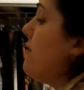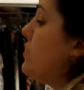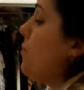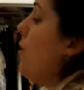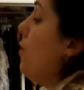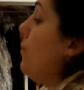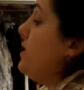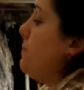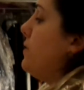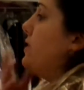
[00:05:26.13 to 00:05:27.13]
the squirrel
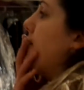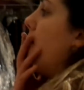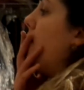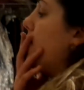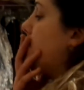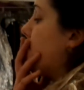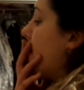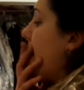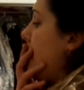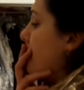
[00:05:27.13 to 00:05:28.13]
whispered to the oak
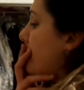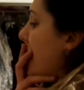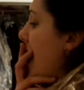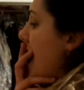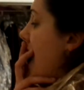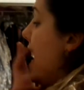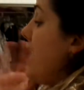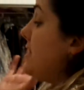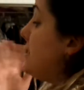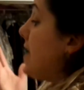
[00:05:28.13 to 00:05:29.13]
tree.
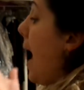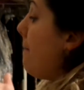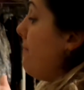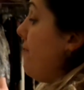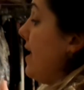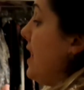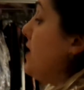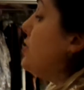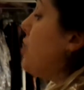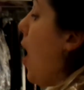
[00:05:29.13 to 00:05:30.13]
It stopped
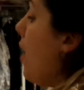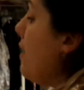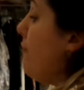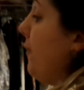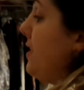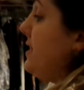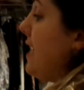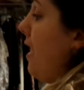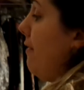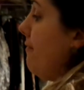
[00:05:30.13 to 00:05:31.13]
feeling sorry for
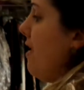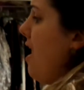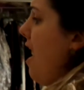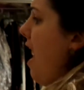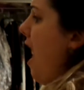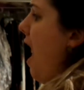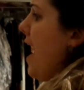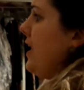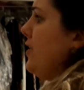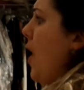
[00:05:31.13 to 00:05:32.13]
itself.
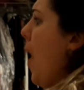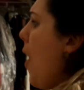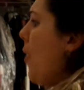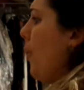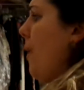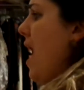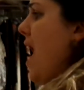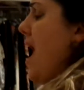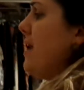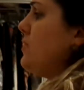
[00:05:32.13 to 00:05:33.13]
"I know,"
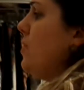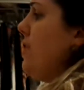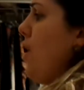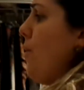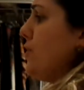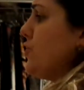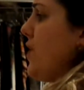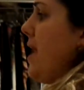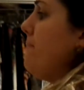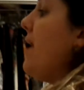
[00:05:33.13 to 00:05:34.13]
answered the oak
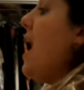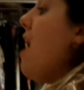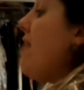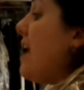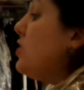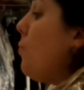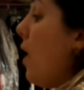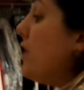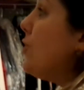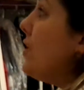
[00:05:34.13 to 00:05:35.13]
tree. "That's
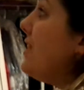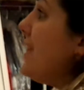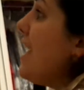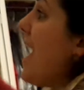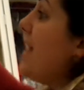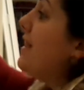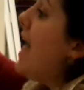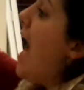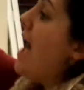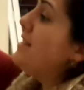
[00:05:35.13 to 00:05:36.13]
one good thing at
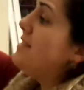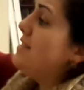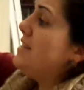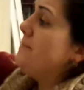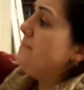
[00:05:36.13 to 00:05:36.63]
last."